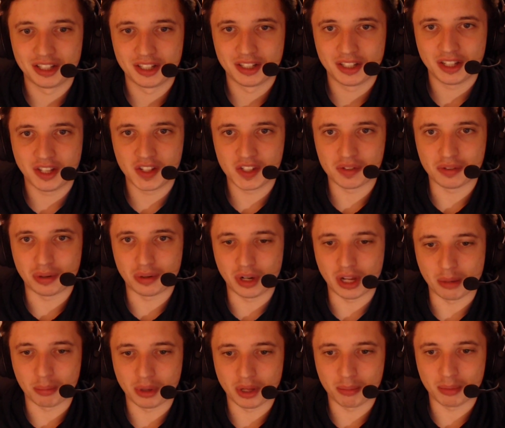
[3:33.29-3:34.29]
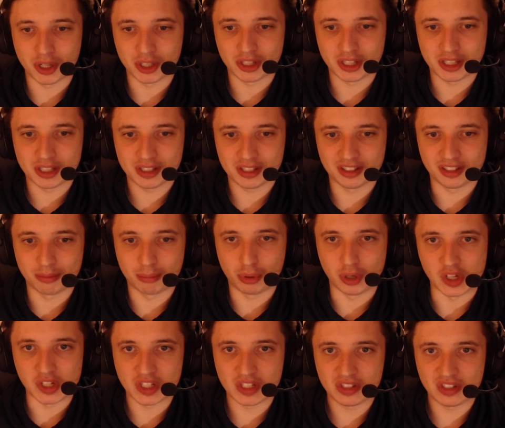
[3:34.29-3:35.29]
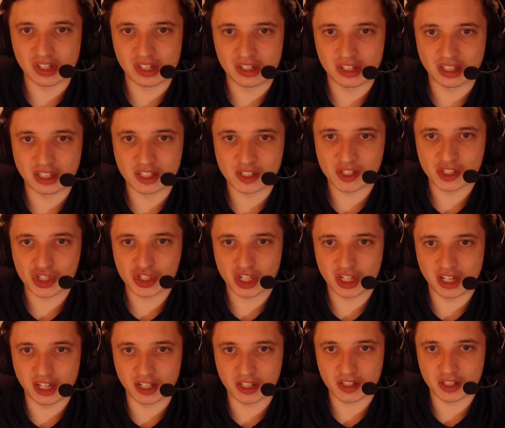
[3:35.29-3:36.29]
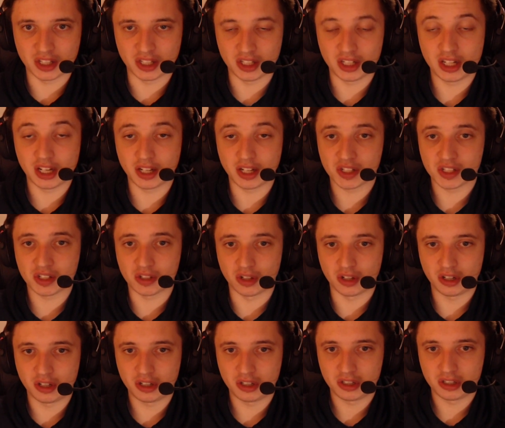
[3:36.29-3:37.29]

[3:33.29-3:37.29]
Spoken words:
He's very happy about that present, and I guess he likes her.